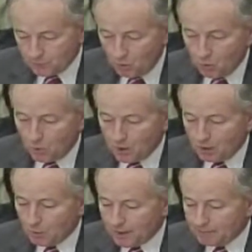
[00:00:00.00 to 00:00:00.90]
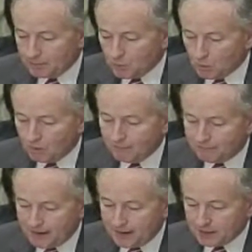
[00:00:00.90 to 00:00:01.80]
or a weapon or
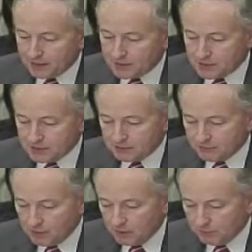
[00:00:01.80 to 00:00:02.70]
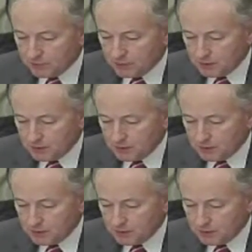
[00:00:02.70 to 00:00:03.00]
violence is involved,